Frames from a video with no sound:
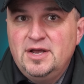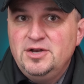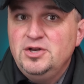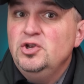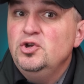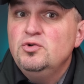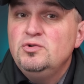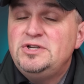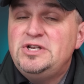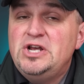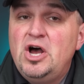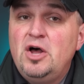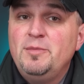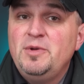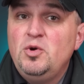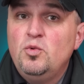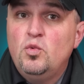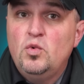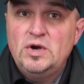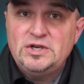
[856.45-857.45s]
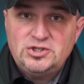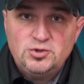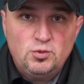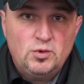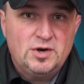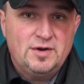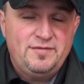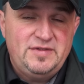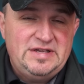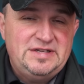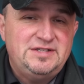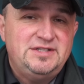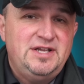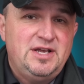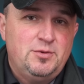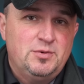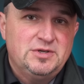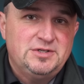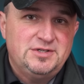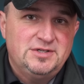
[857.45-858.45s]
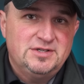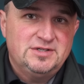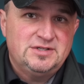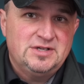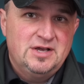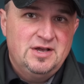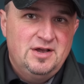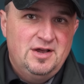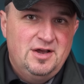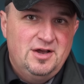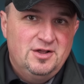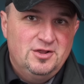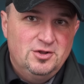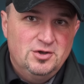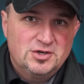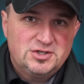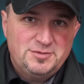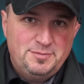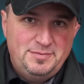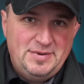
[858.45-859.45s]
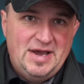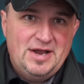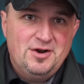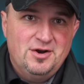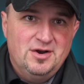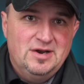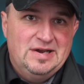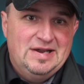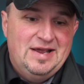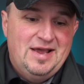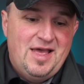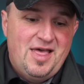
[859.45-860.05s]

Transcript: and you tell me which one of these sequences looks better.